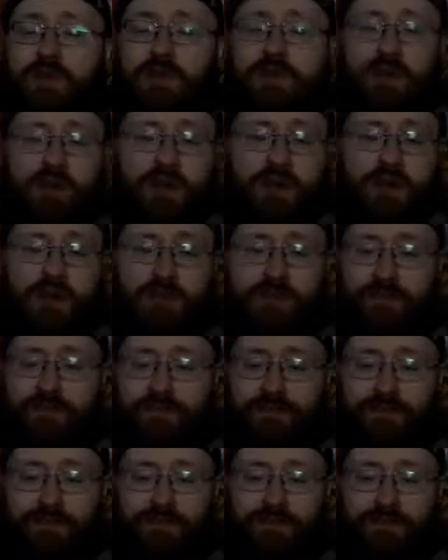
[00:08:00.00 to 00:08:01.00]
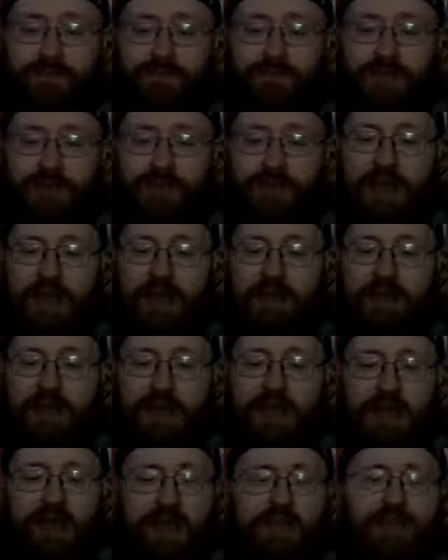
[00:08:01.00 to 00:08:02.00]
but pain in
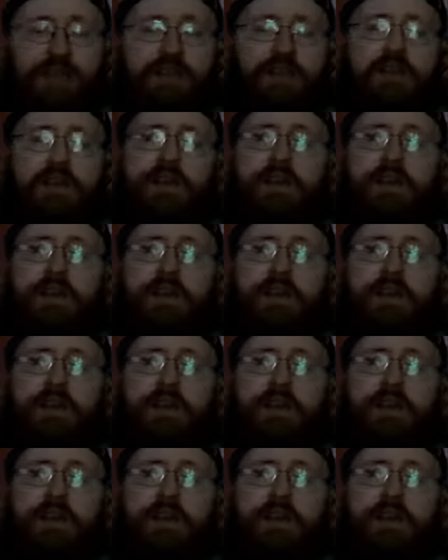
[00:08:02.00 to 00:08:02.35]
the ass.